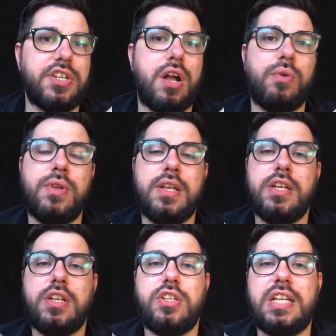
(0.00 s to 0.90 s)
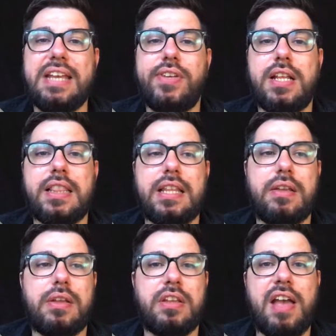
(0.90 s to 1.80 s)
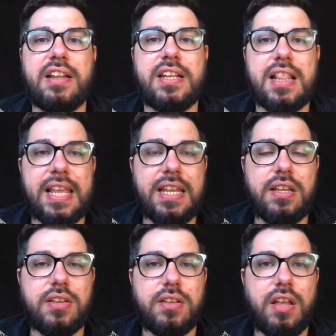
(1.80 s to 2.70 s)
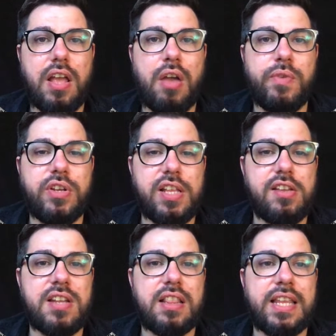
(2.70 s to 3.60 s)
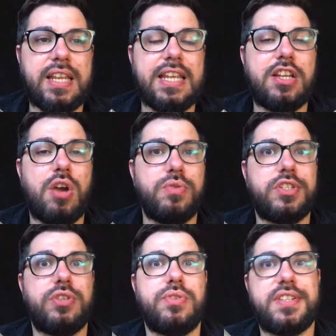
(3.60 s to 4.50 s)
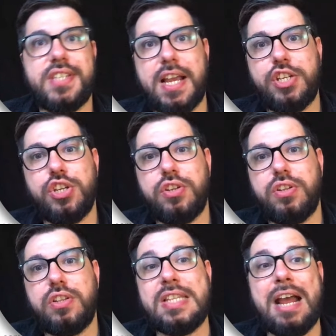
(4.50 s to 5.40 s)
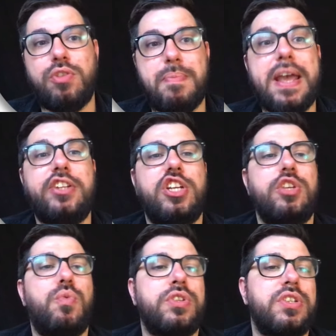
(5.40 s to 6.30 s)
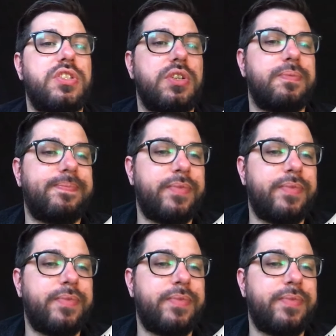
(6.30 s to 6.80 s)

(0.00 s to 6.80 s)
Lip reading: So you're adding a link, and when you click on that link, it goes to the section down the page that you want it to.